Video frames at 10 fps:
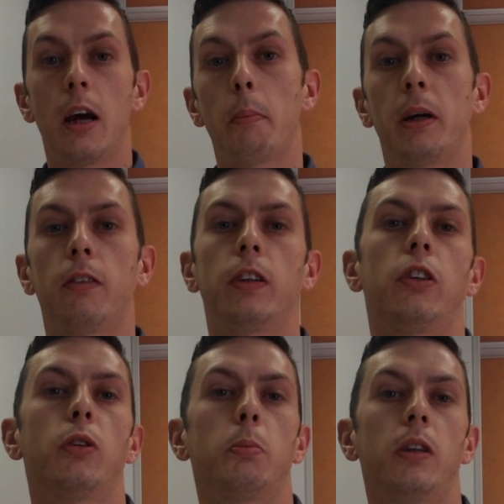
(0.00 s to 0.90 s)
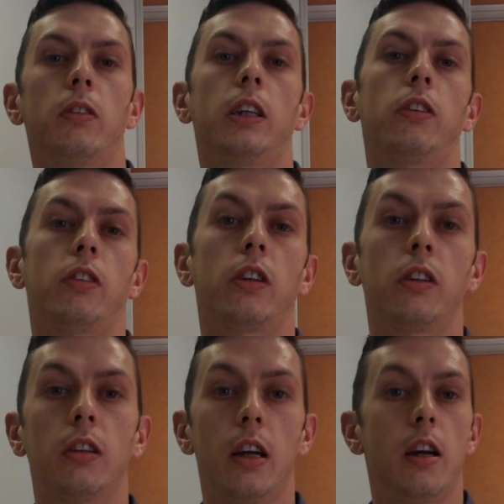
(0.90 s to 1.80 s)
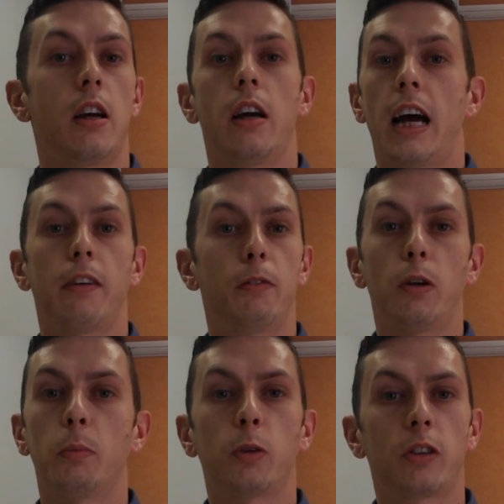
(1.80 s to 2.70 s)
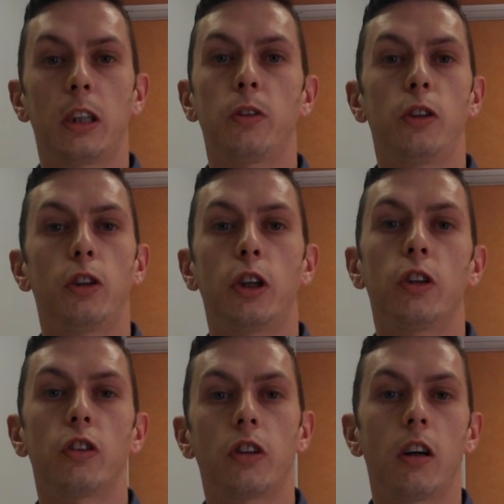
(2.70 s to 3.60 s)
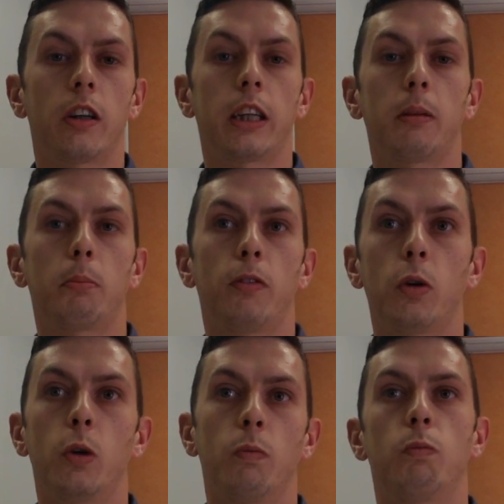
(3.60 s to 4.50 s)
benefit your business and have a lot more skills that you couldn't target before.